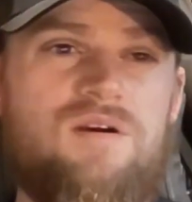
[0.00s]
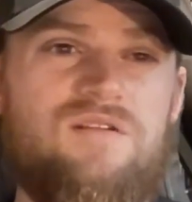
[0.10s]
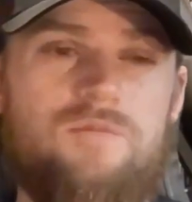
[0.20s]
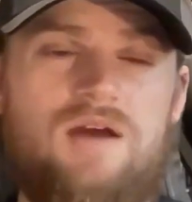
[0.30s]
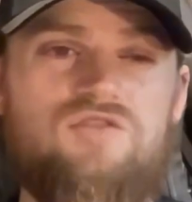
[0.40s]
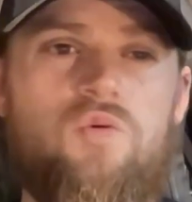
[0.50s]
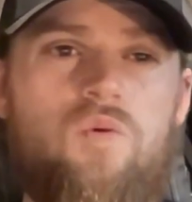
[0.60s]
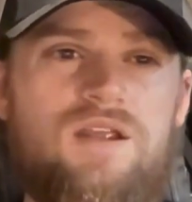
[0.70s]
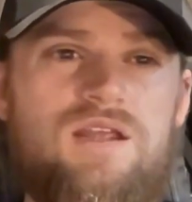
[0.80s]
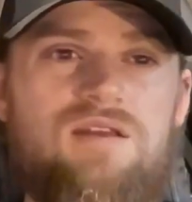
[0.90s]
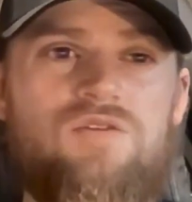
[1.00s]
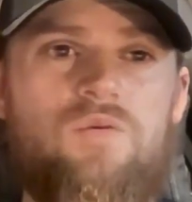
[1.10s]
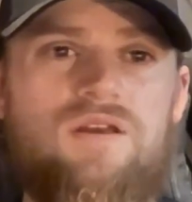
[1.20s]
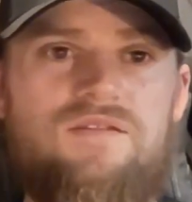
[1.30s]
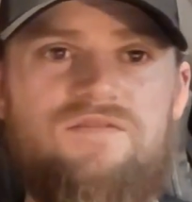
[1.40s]
of about 20 to
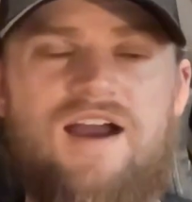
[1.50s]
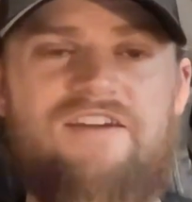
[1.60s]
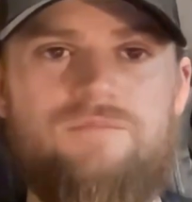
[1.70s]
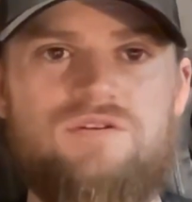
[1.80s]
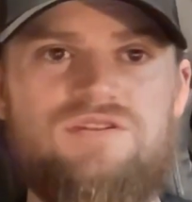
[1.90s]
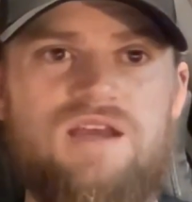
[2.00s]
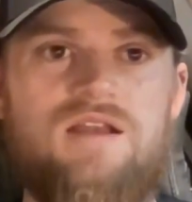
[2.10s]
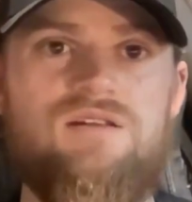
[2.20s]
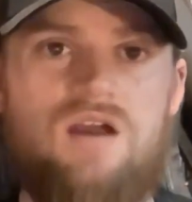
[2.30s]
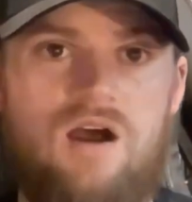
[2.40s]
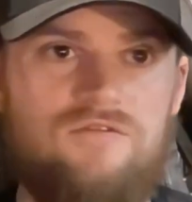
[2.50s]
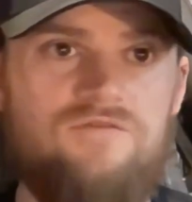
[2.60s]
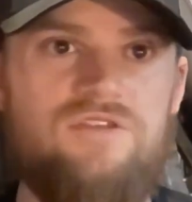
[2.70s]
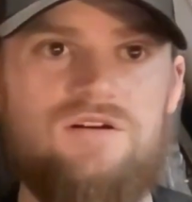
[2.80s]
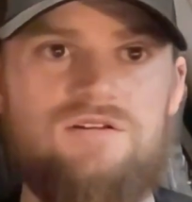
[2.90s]
25% of
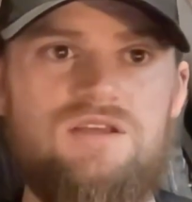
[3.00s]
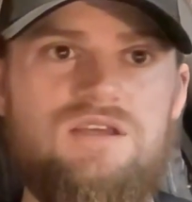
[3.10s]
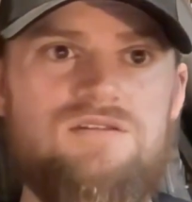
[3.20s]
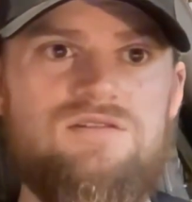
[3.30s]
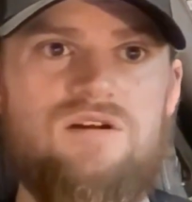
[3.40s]
their leads are